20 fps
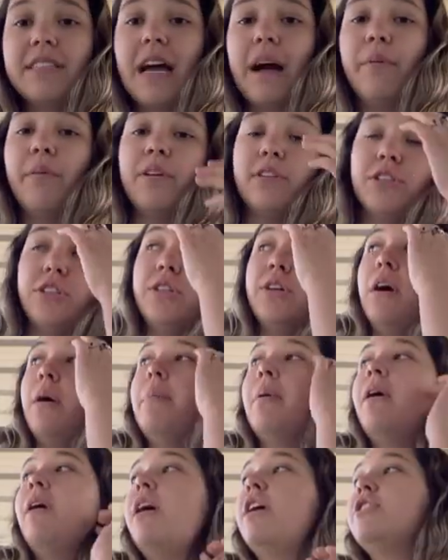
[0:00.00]
I want to
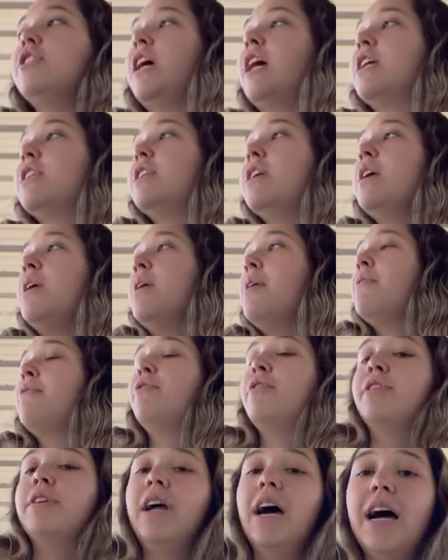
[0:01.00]
apologize
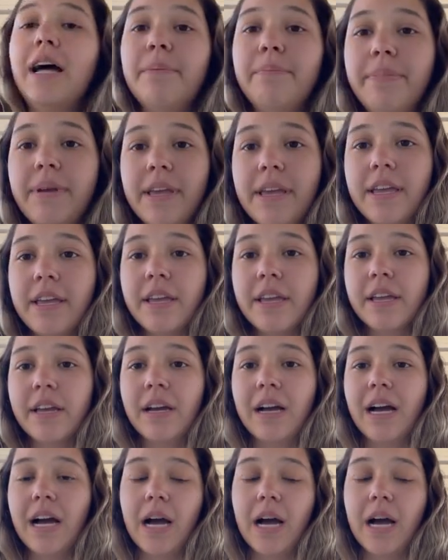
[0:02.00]
for not being